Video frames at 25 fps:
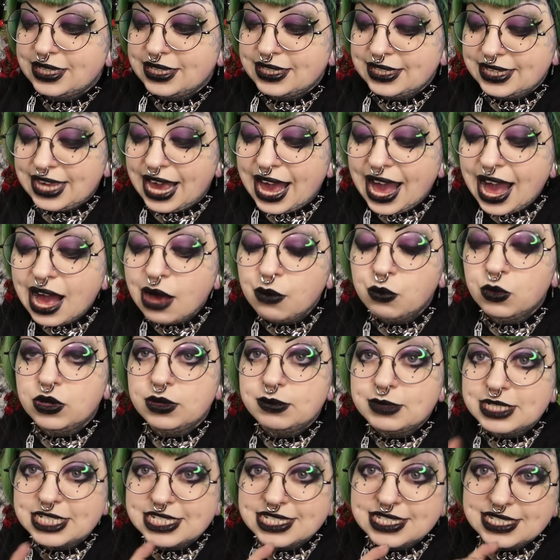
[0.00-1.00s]

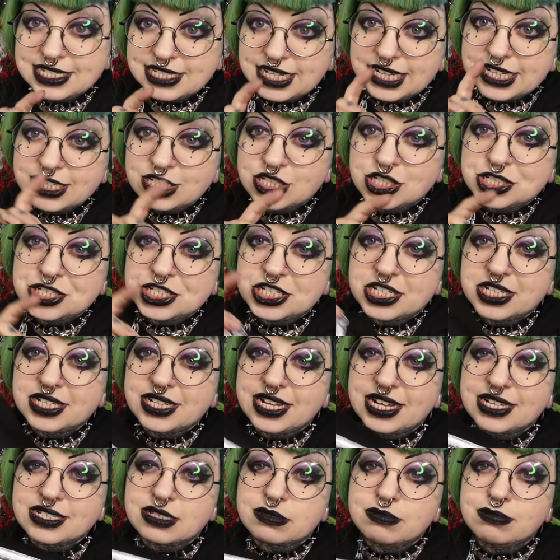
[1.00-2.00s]
Catwoman stitch
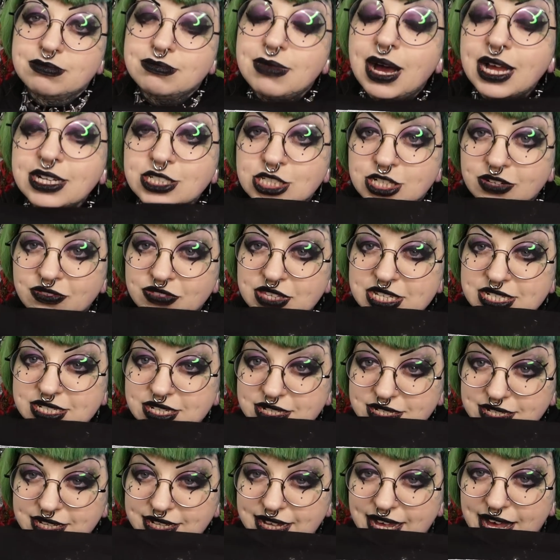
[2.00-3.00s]
as much of this
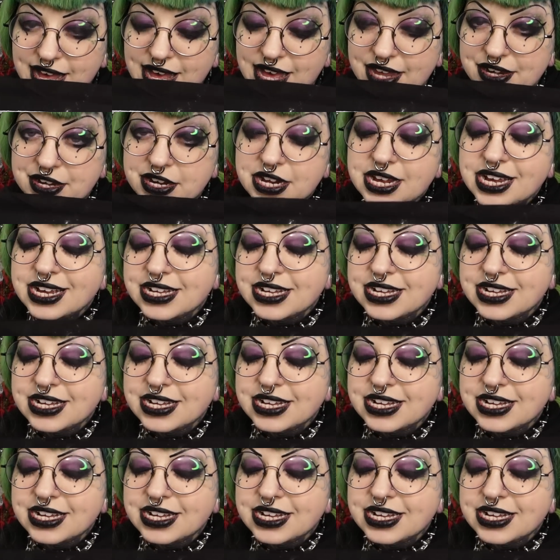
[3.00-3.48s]
as I can.